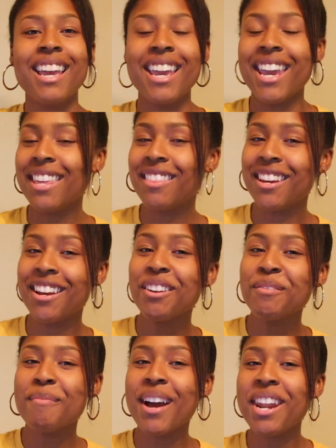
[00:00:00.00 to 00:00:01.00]
Hey
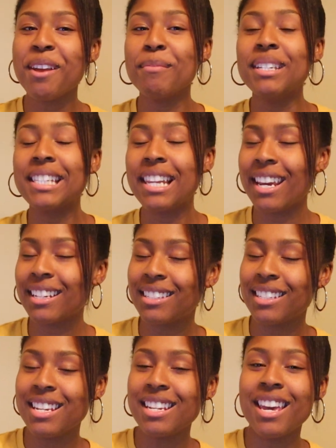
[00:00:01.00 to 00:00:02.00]
there, my name is
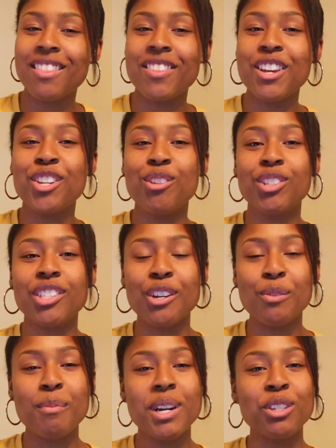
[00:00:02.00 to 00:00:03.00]
Lexi, and thank you
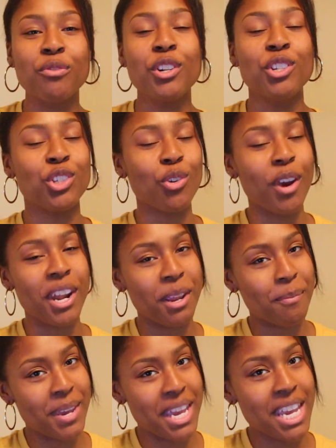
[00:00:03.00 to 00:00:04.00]
so much for
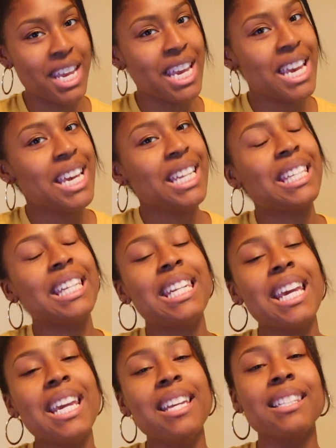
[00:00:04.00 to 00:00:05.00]
joining me.
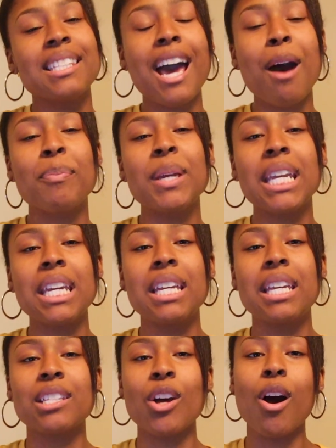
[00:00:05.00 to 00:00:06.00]
Today's topic
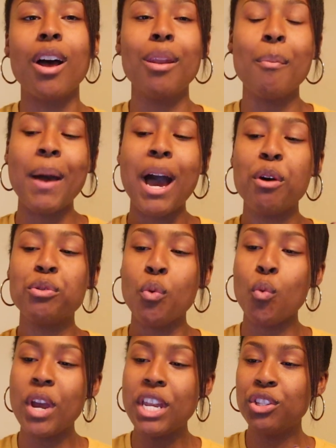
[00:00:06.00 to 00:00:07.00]
is all about
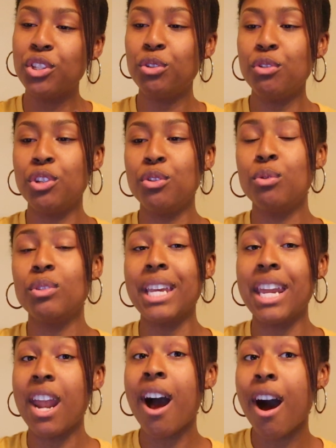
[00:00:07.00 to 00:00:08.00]
when to use
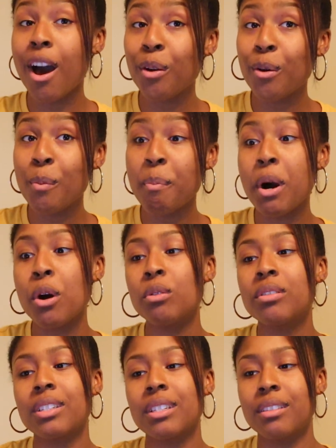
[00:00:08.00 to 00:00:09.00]
an auto
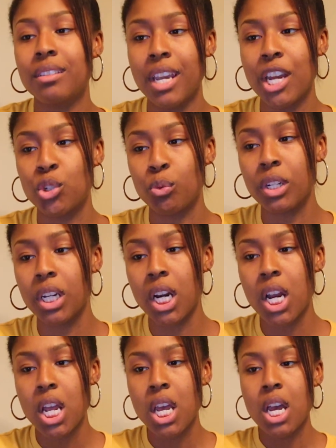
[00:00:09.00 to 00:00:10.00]
post
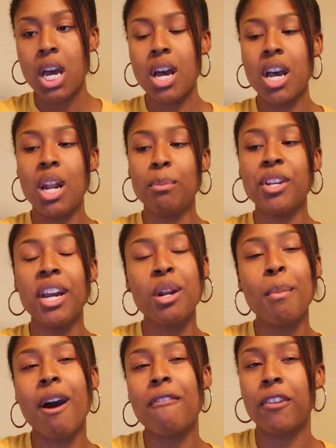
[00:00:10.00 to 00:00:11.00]
scheduler. And I'm
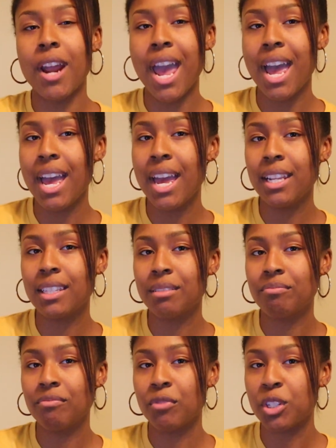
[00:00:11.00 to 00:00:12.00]
talking about for
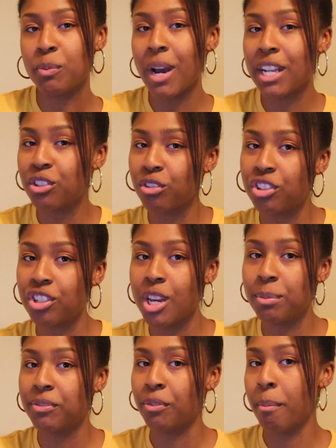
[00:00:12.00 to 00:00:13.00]
ads, for
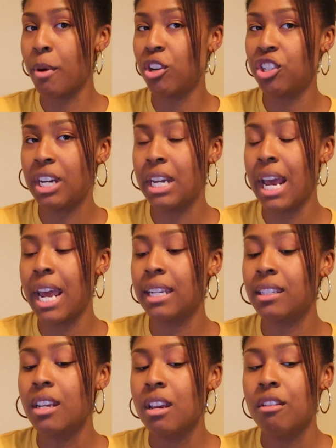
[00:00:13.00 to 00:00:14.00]
sponsorships, for
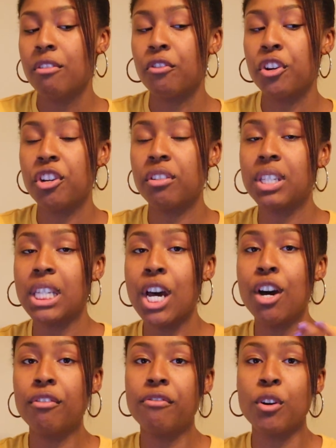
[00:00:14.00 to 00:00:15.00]
merchandise, for
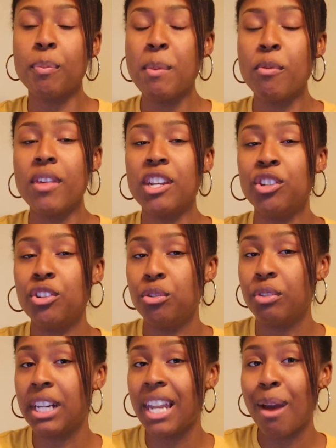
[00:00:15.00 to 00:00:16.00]
yourself, for people that you
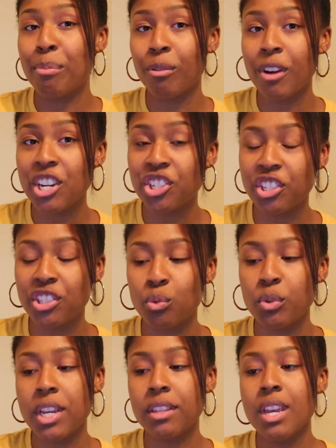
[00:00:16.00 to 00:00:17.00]
do collaborations
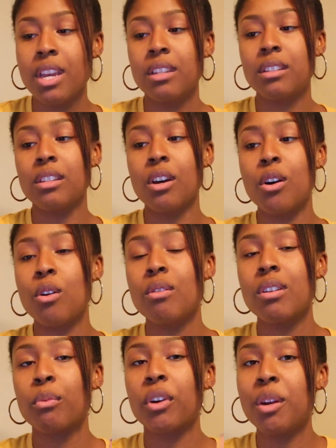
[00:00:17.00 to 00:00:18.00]
with.
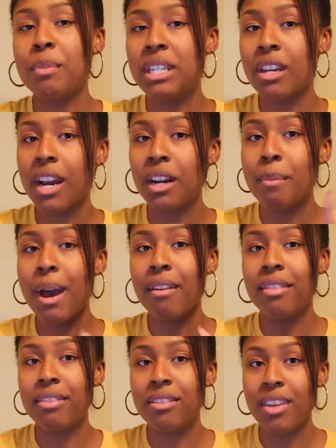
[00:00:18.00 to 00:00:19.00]
So we're going to be talking
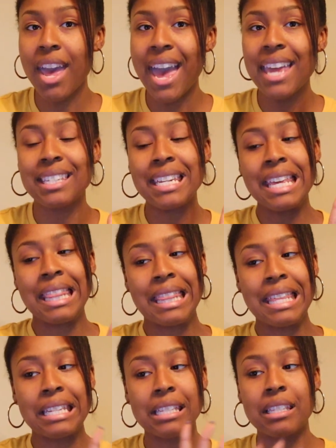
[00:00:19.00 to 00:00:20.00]
about that
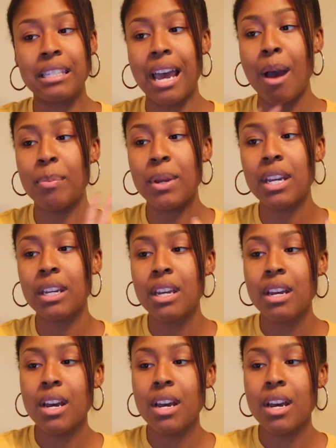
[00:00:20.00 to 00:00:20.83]
in this topic.